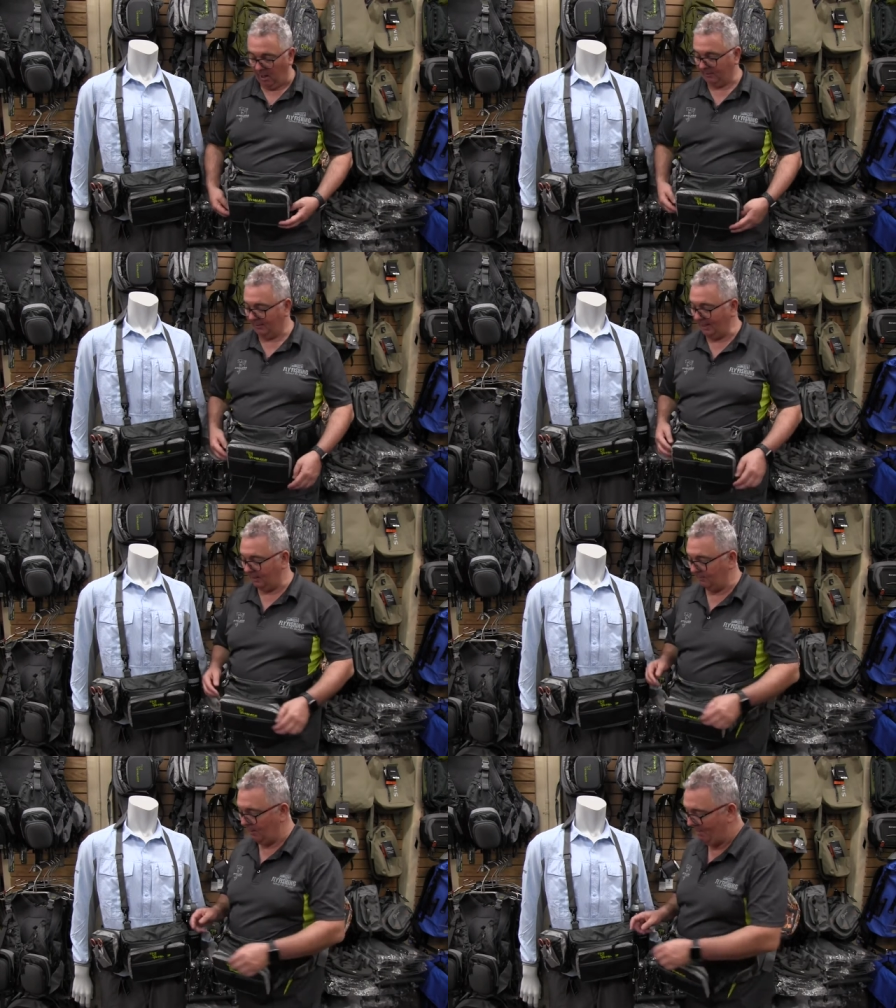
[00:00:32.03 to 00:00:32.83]
I
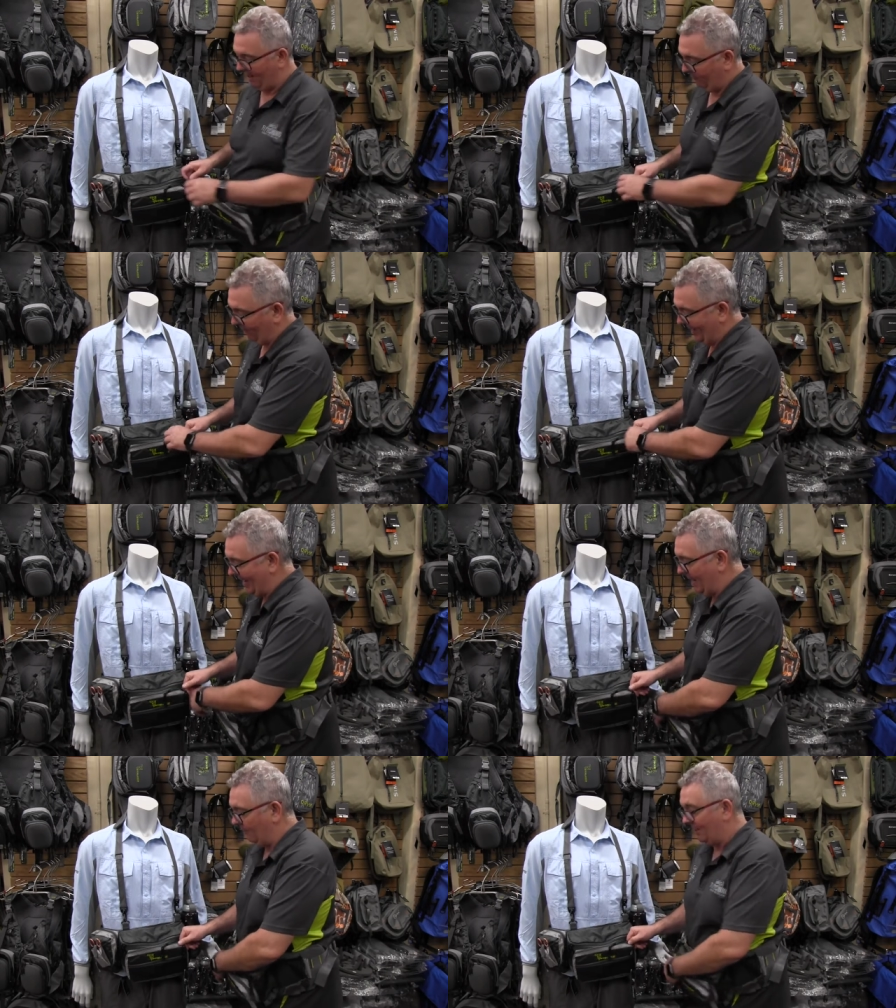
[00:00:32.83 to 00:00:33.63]
think the benefit
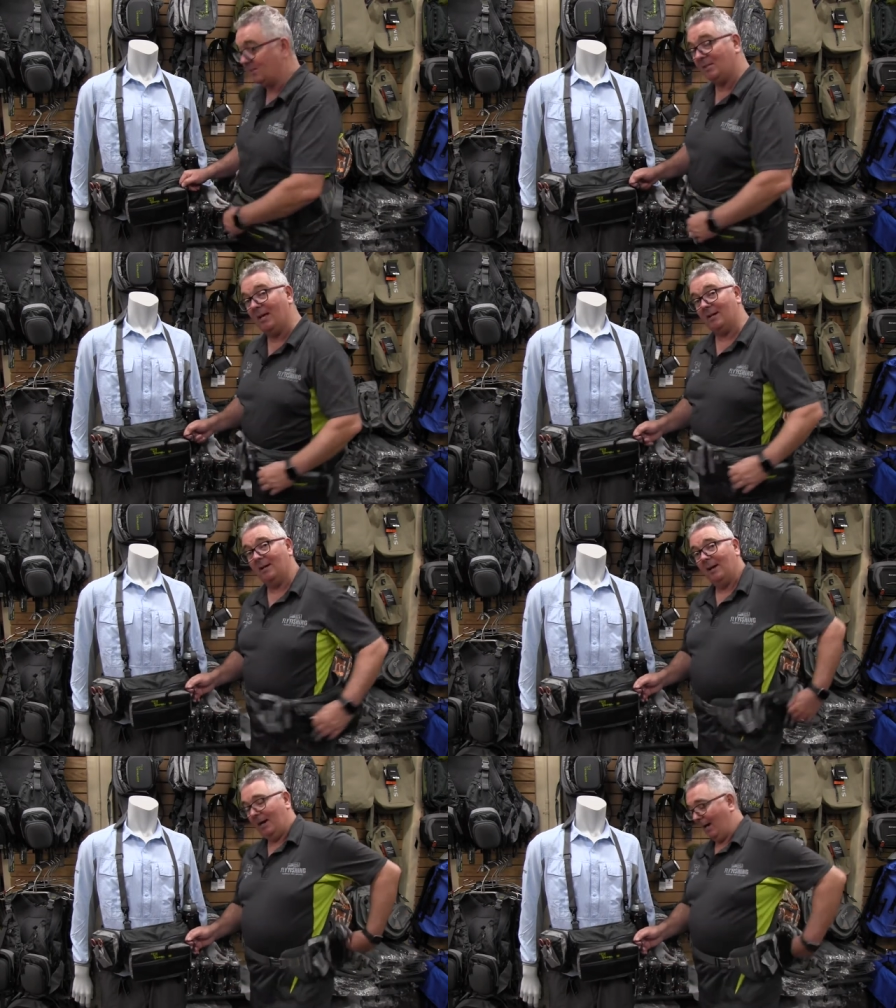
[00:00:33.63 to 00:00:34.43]
here is that
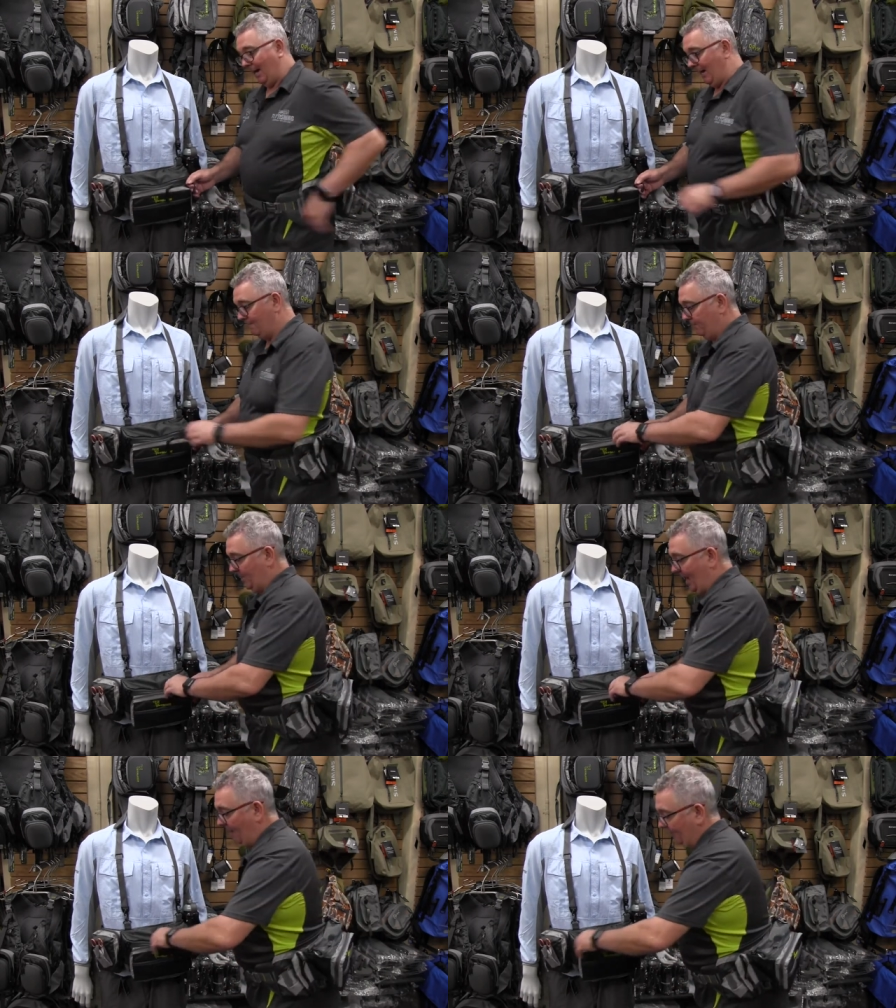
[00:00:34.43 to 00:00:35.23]
um,
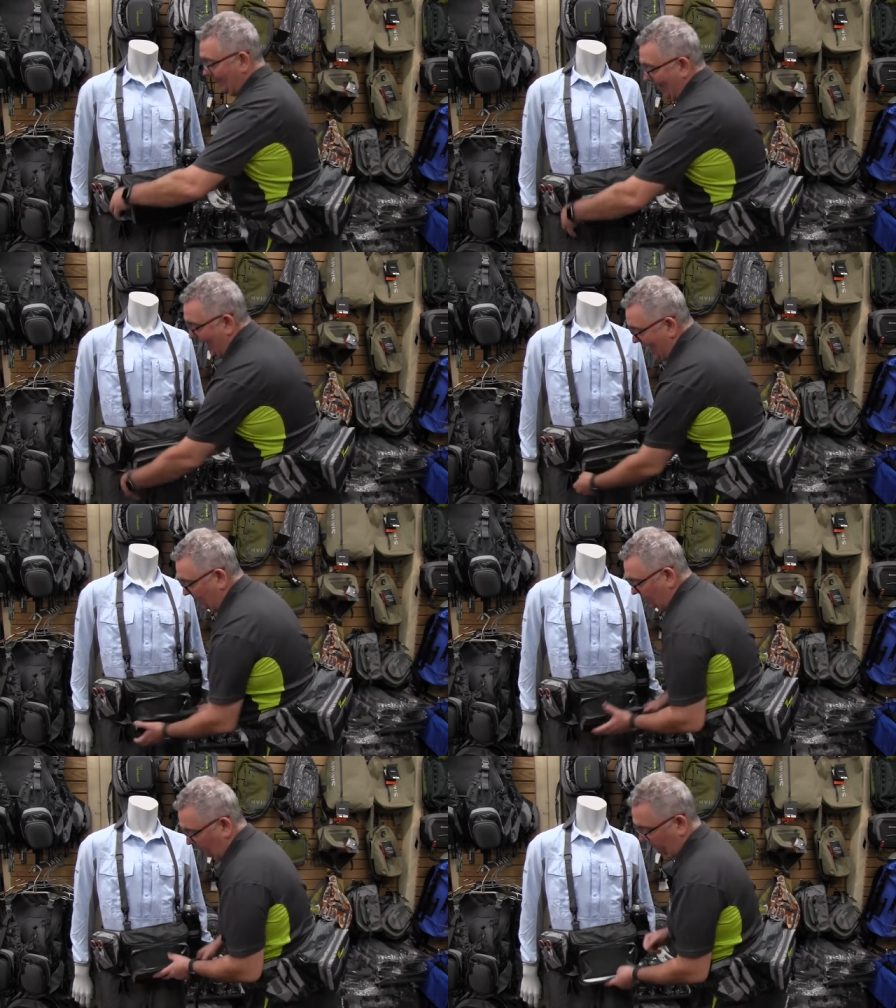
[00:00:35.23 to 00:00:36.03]
you have a large